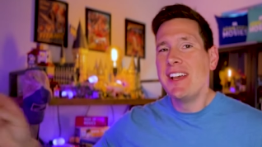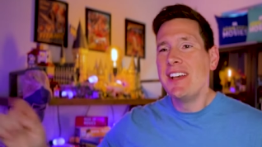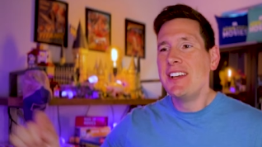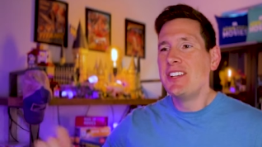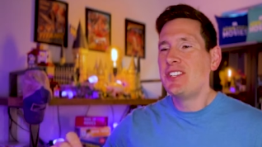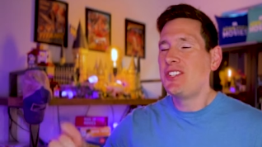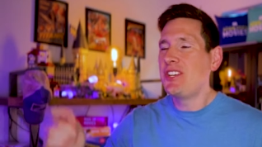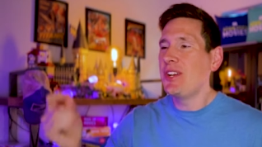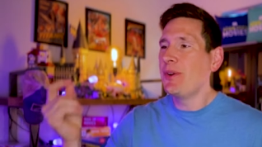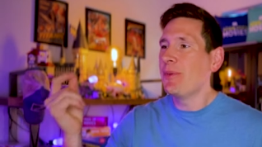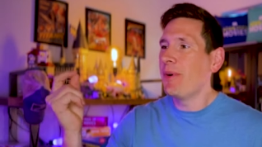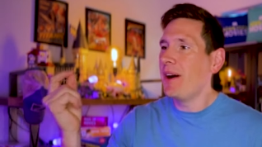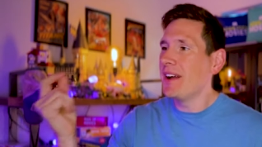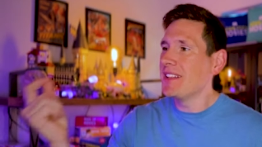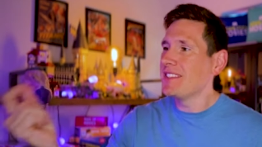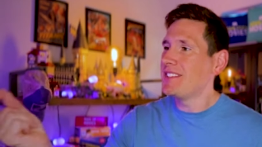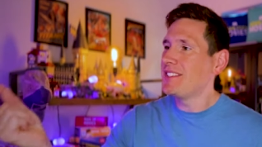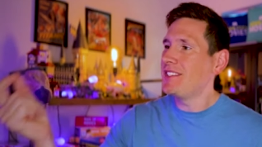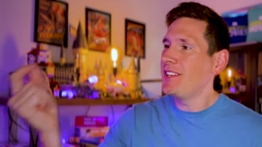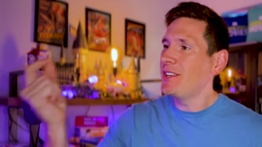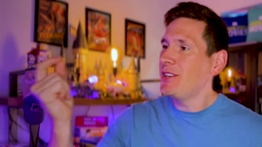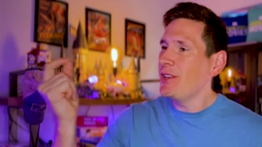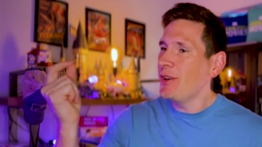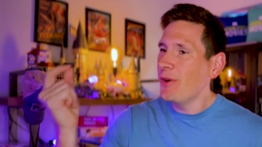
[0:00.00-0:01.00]
She wants
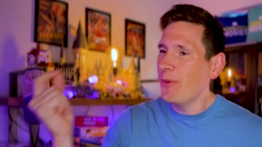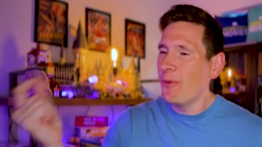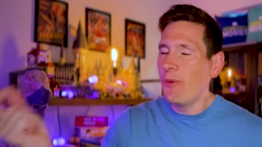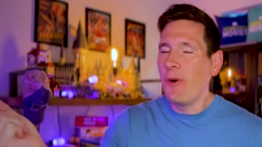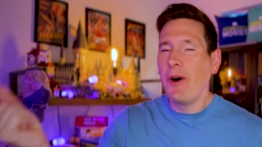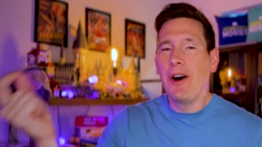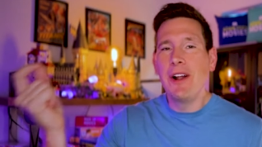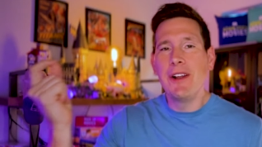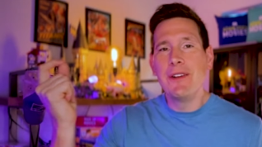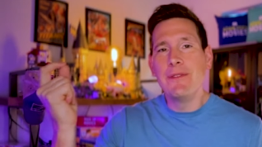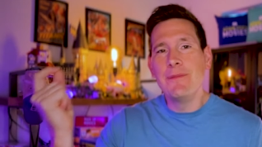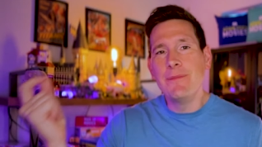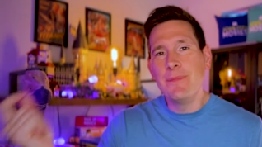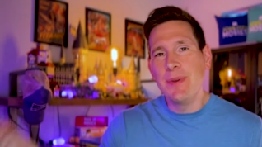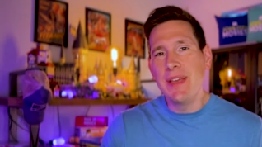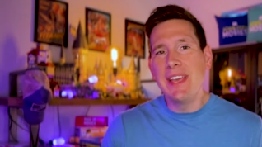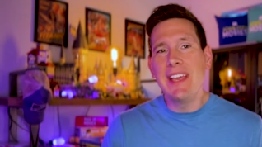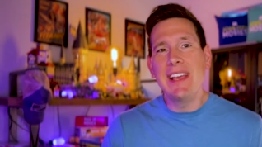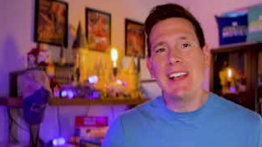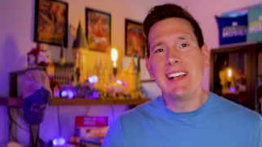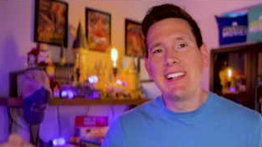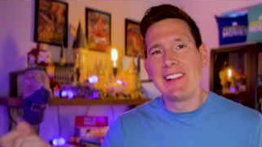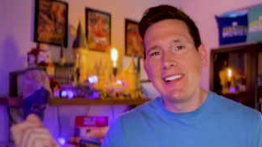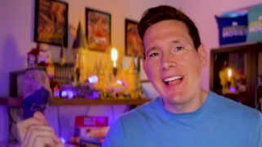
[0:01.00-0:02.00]
to do one
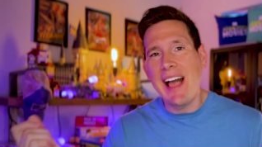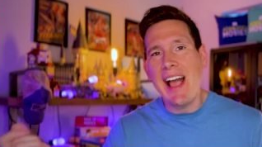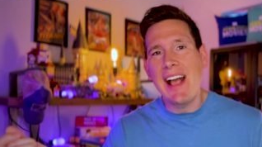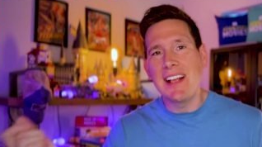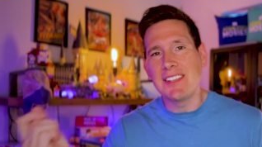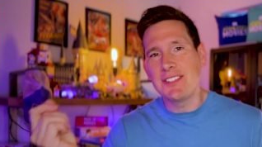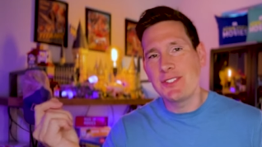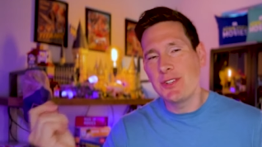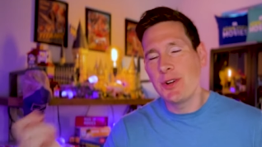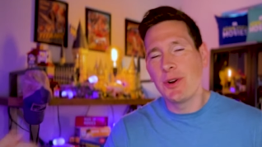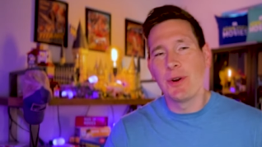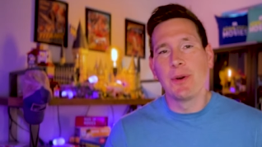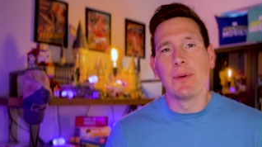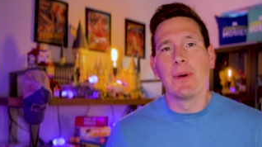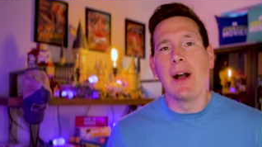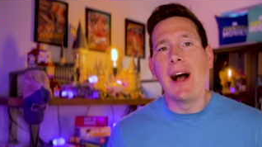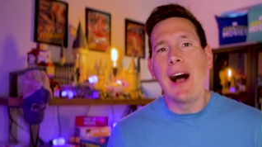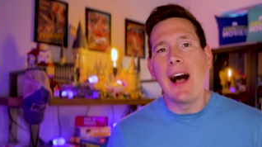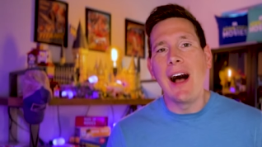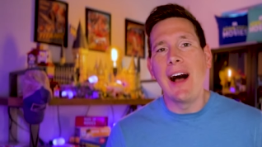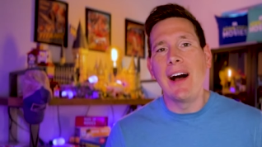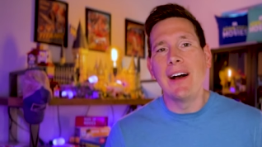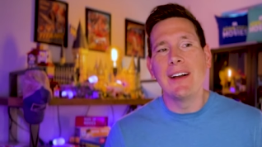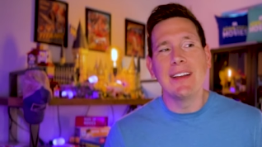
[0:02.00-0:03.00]
big last
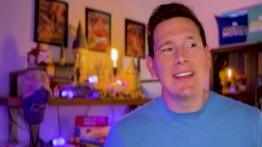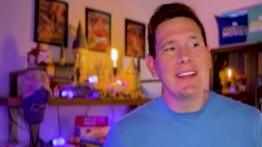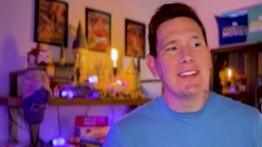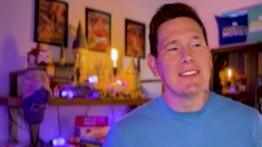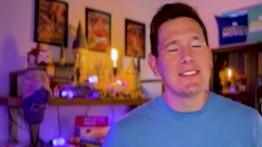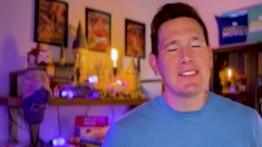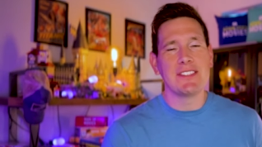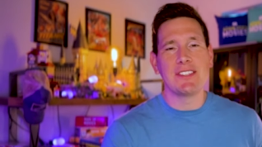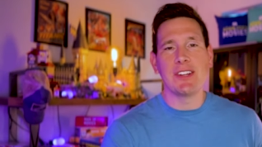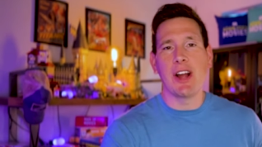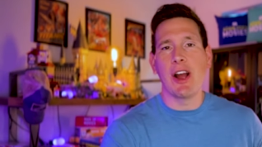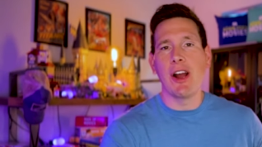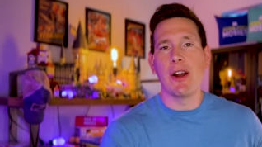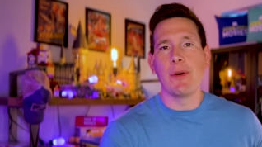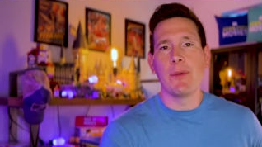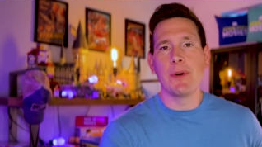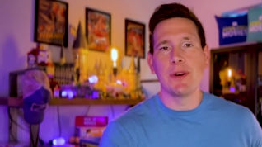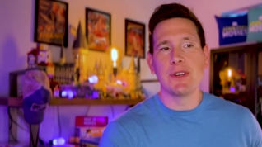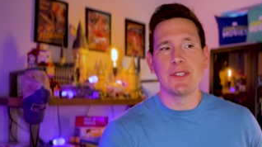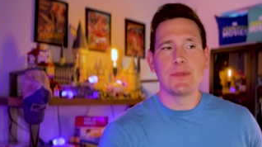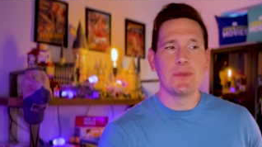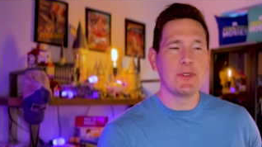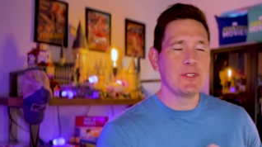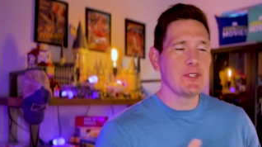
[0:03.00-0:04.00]
hurrah in Star
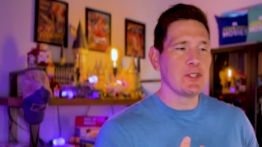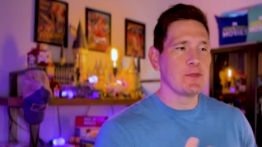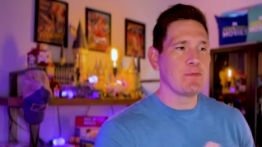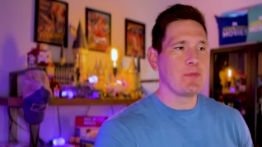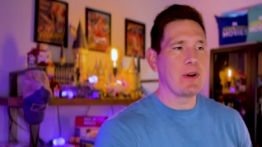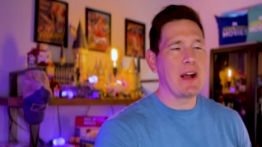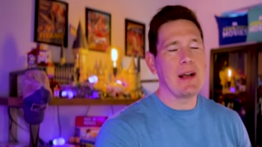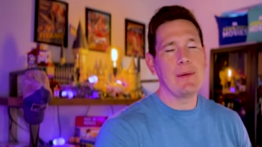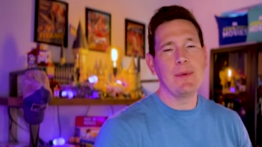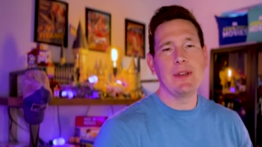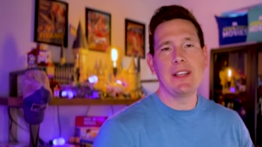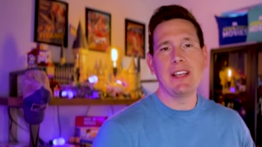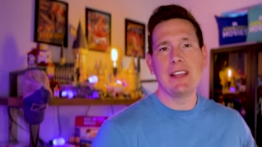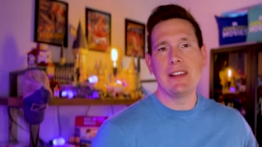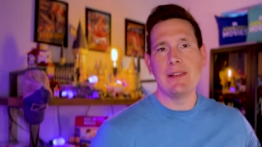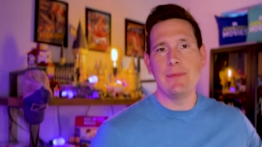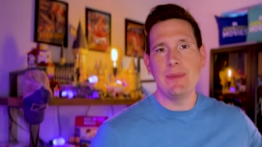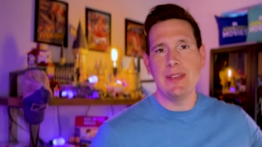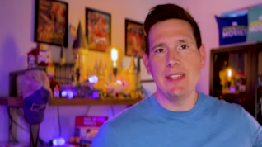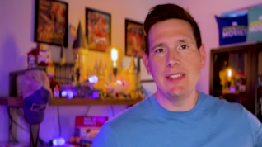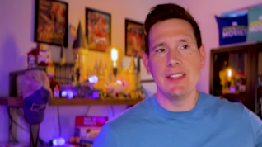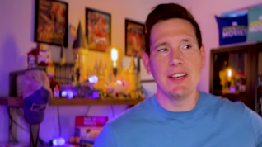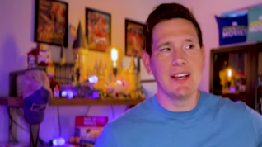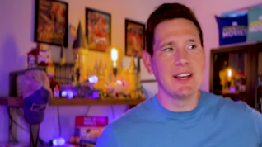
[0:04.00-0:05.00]
Wars, which is probably going to
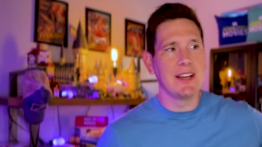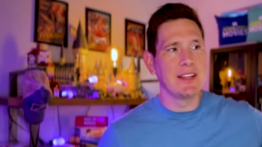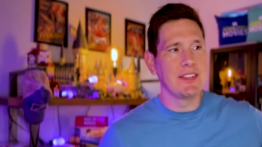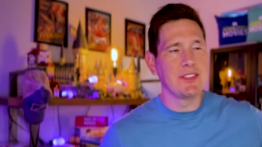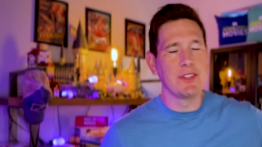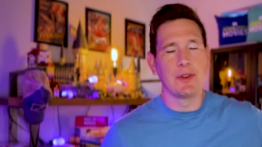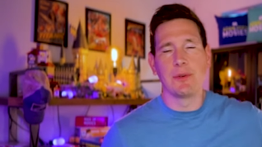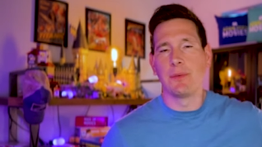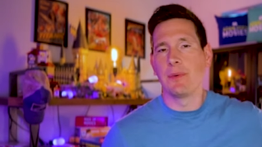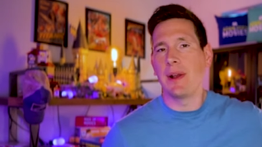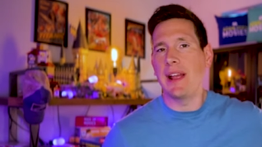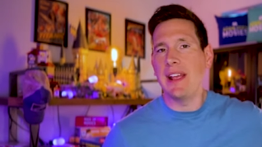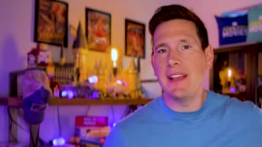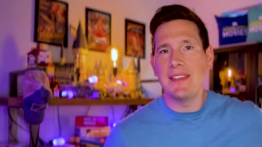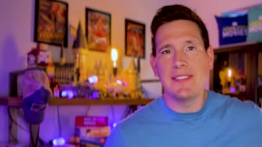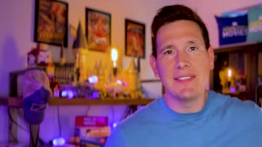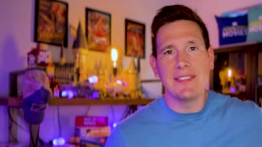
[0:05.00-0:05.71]
be the the Rey